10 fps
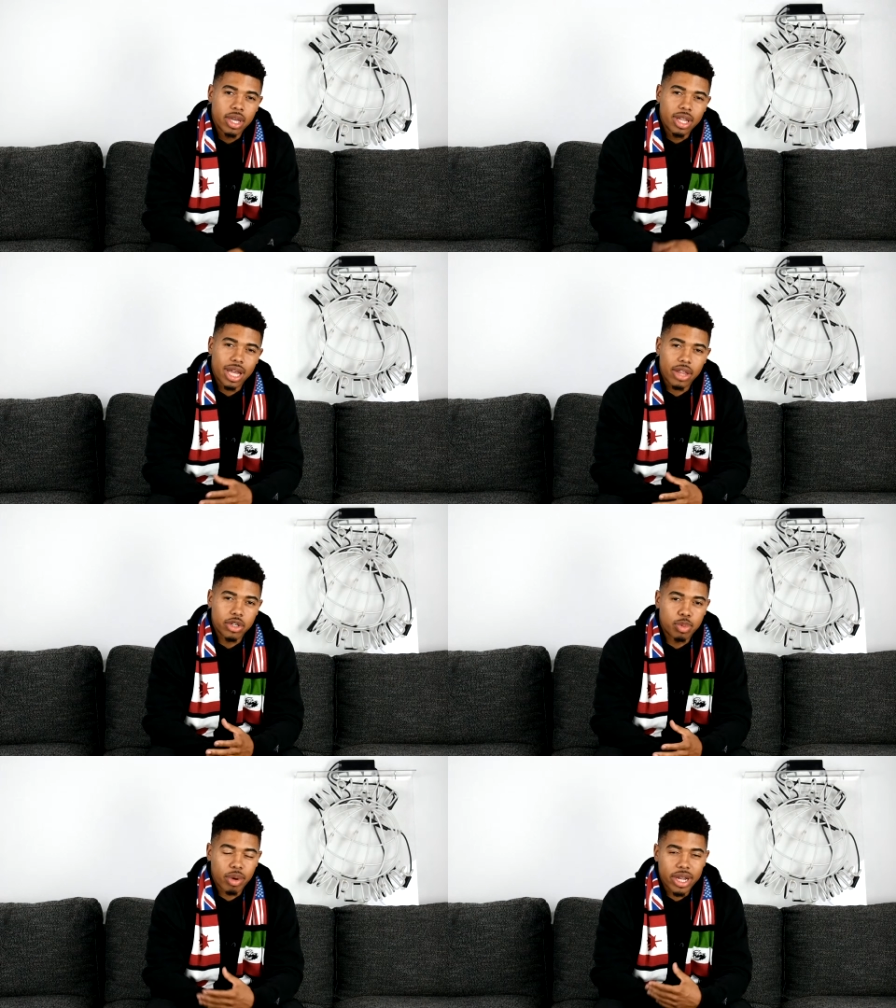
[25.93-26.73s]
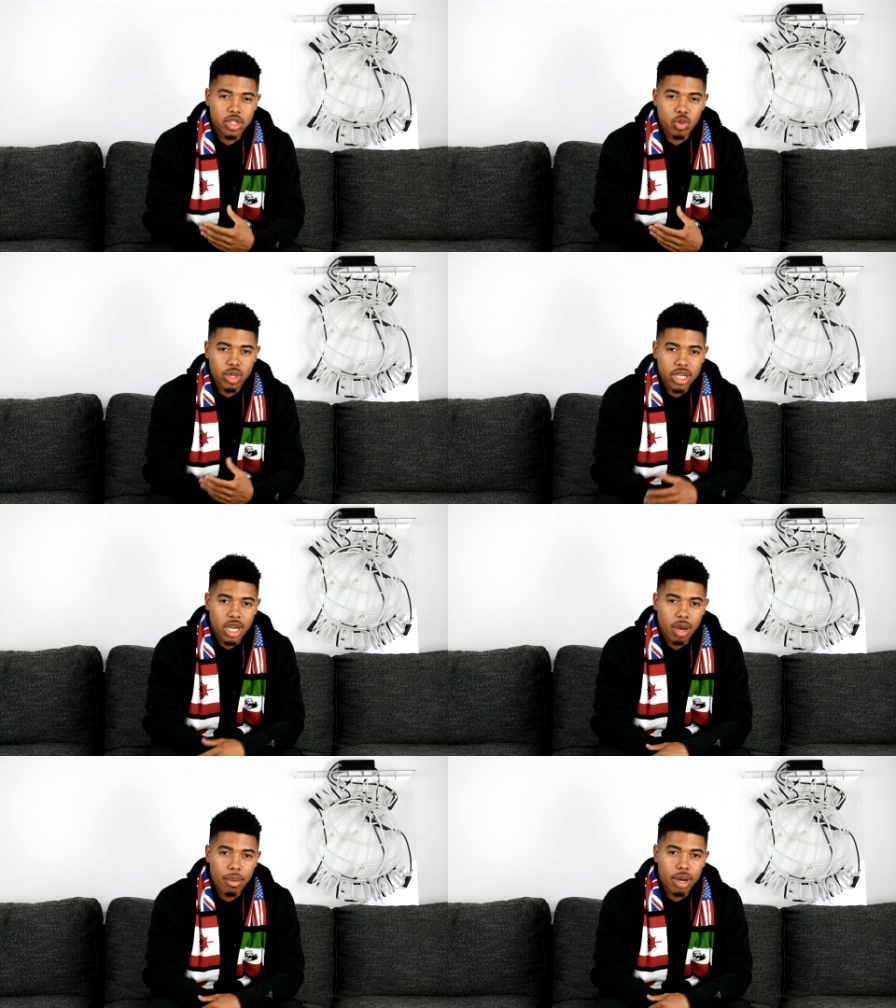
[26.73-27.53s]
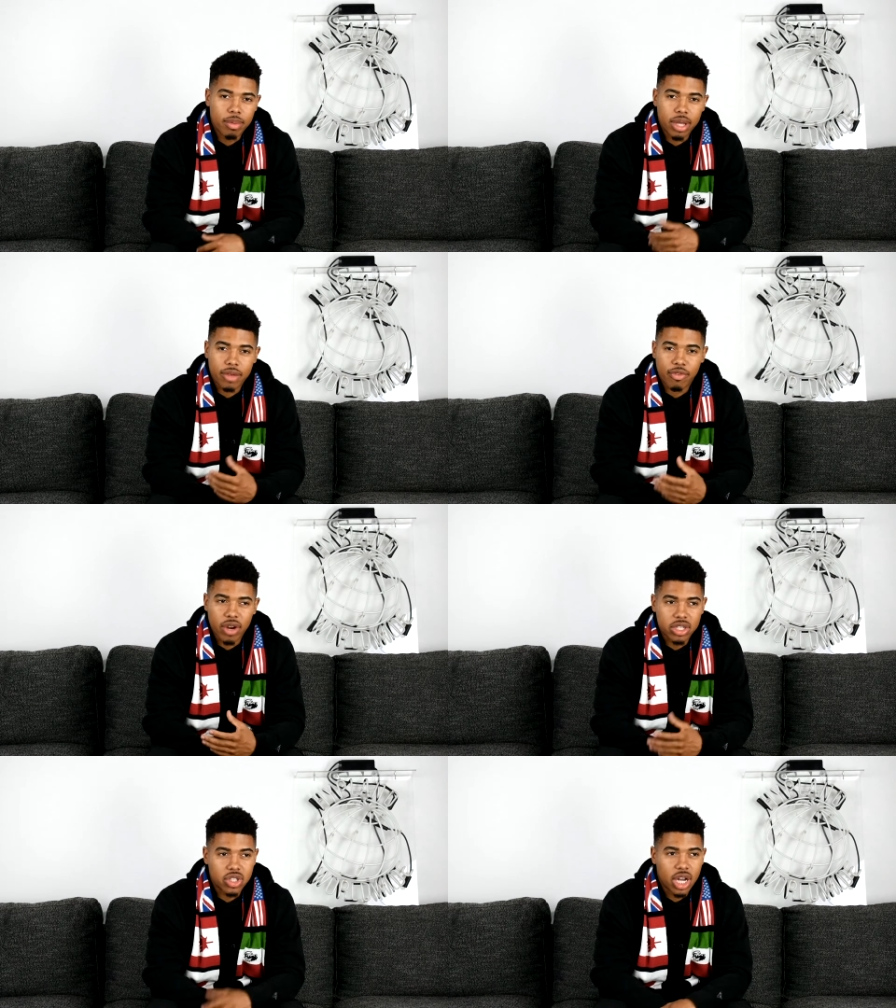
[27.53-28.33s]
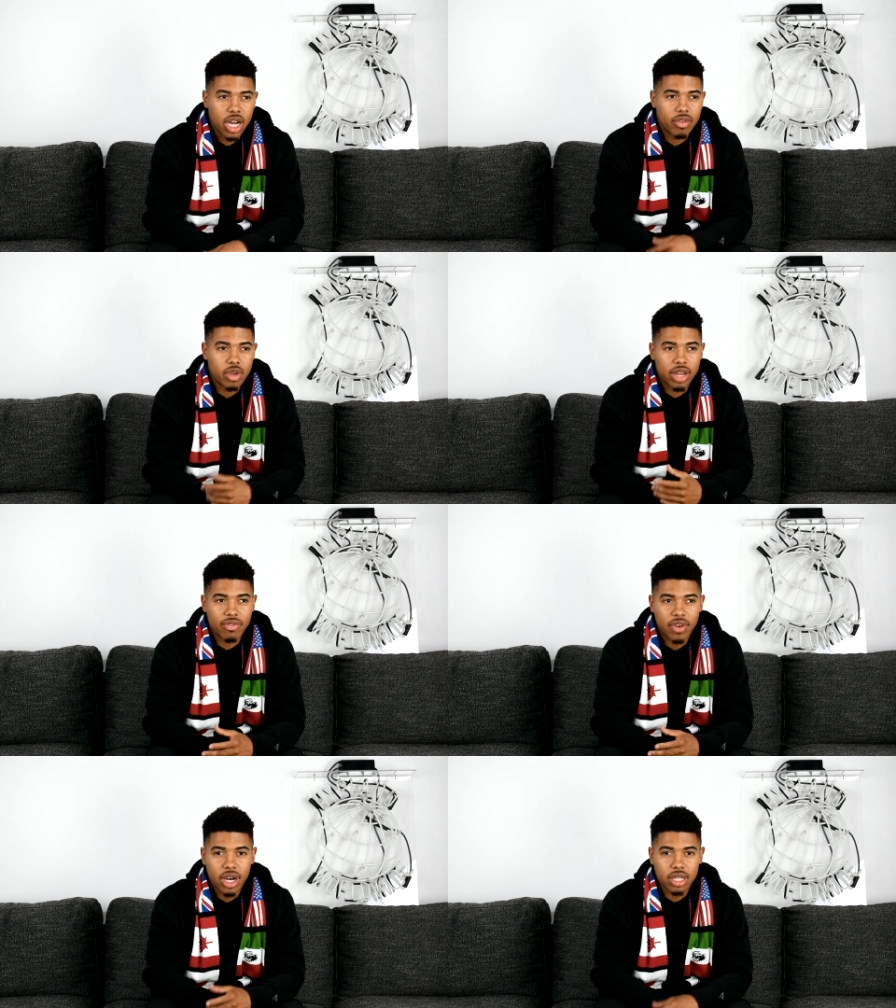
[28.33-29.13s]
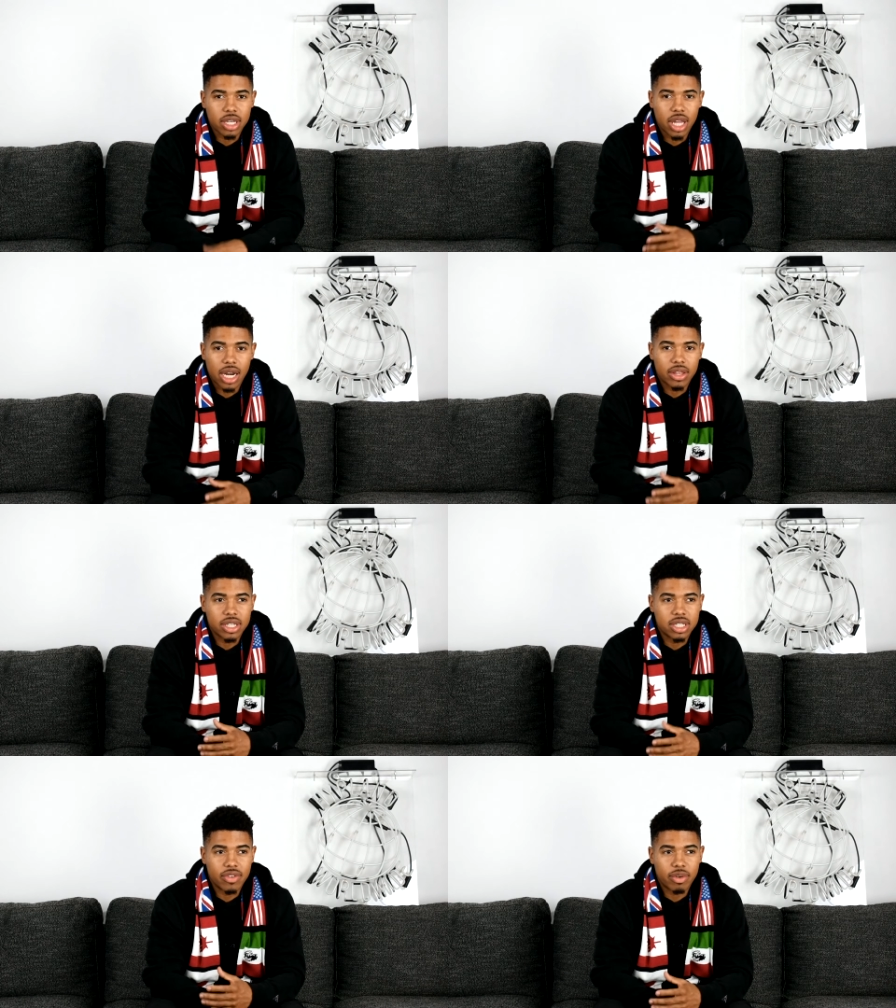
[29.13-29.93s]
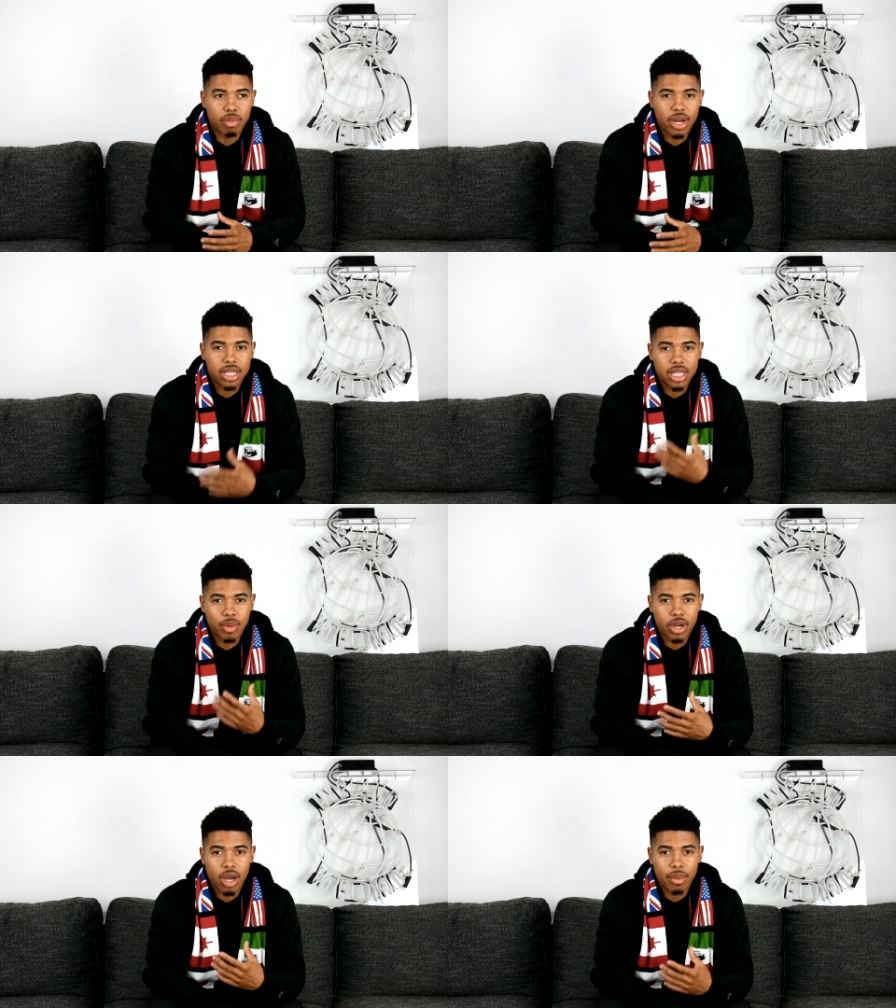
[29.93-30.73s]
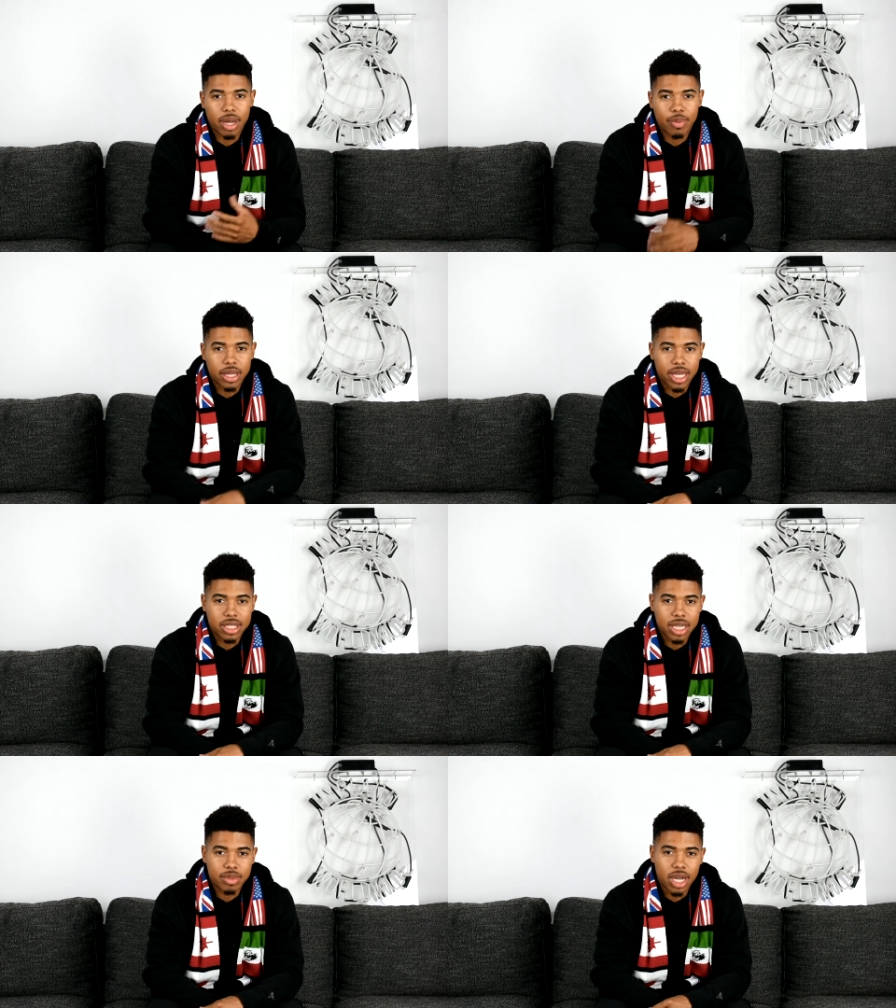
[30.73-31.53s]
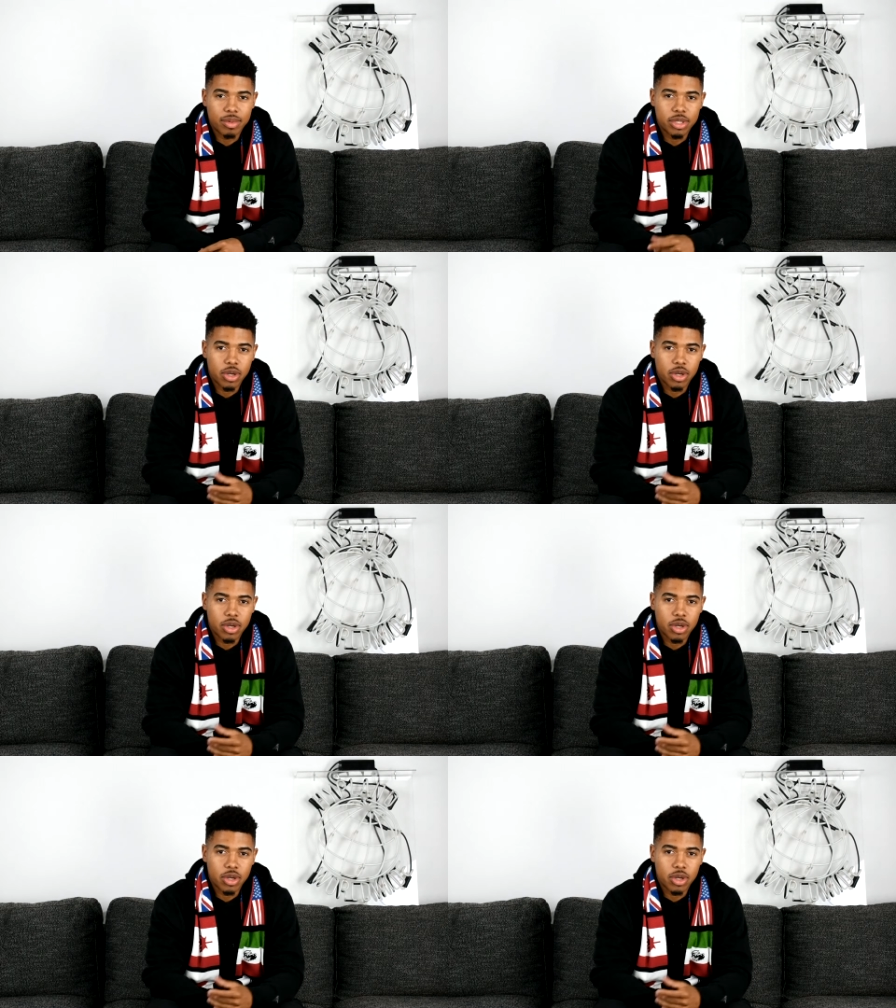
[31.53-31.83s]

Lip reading: A lot of those brands really come up, like Fresh Jive, you had Fucked, a lot of these different brands that were coming up at that same time.